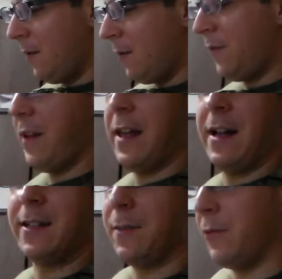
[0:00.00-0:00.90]
We'll fill that
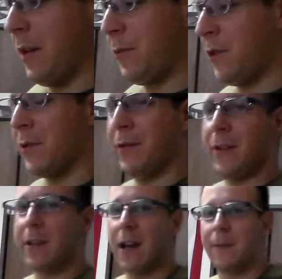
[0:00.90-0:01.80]
at some point. I'm sure someone
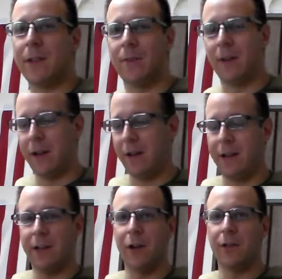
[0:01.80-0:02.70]
in the comments will probably
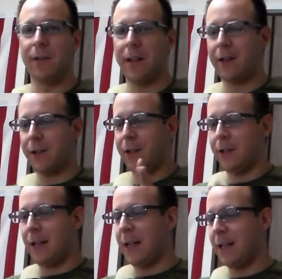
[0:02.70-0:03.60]
already know. And like, good
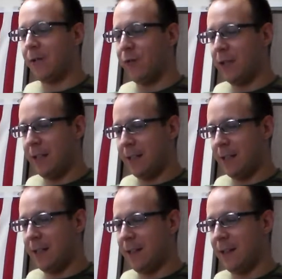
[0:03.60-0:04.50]
sir, knight, it's for
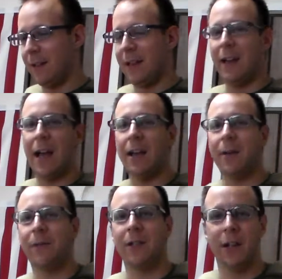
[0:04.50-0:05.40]
da-na-na-na. And I
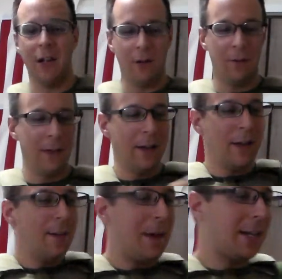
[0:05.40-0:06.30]
appreciate it. Oh,
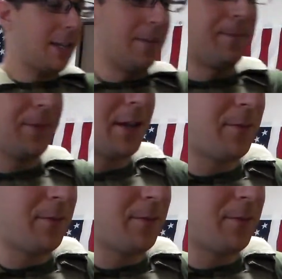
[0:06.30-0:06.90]
backside. Another